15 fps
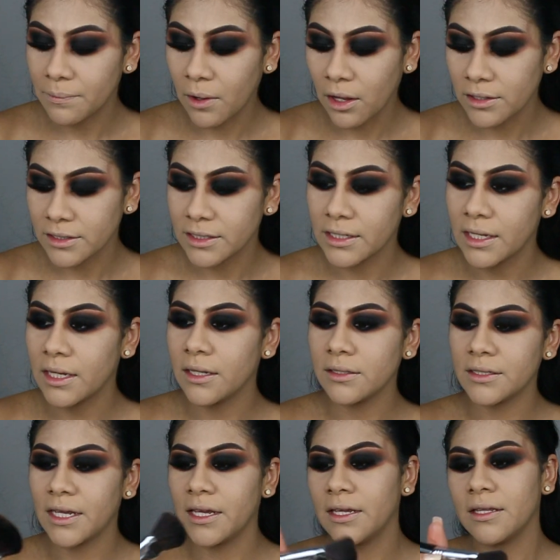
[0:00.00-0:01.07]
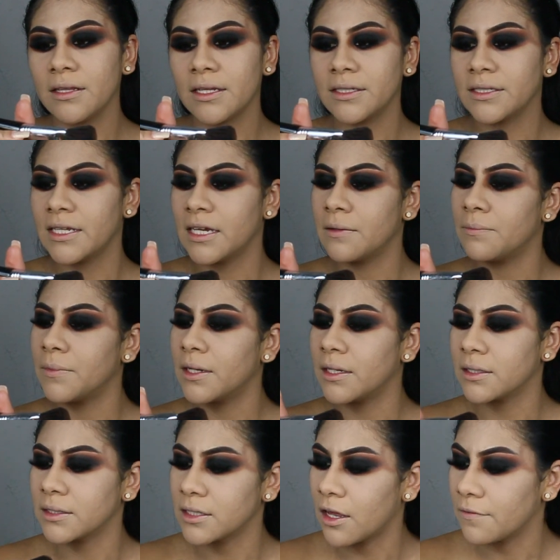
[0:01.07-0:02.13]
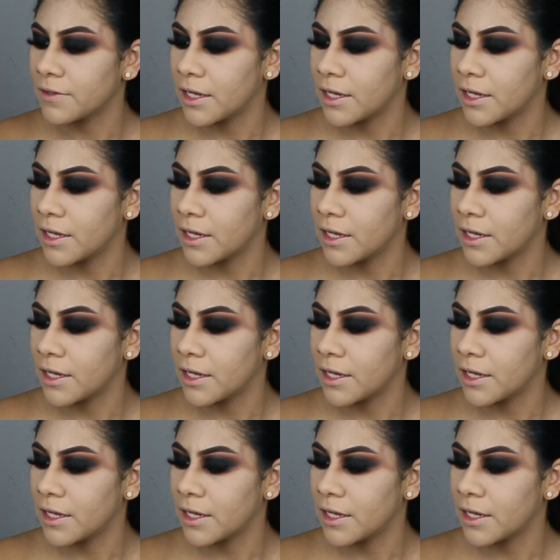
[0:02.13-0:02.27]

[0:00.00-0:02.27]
bronzing, taking the Sigma soft